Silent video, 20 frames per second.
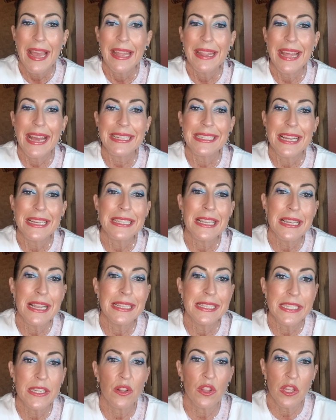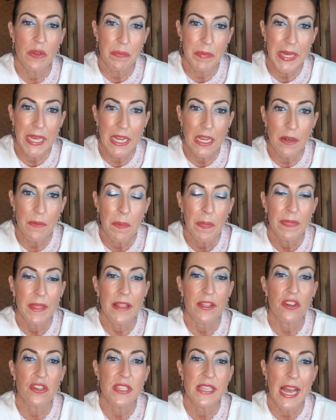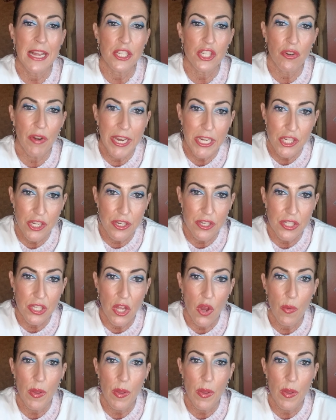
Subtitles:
That doesn't necessarily mean that their saturation is low.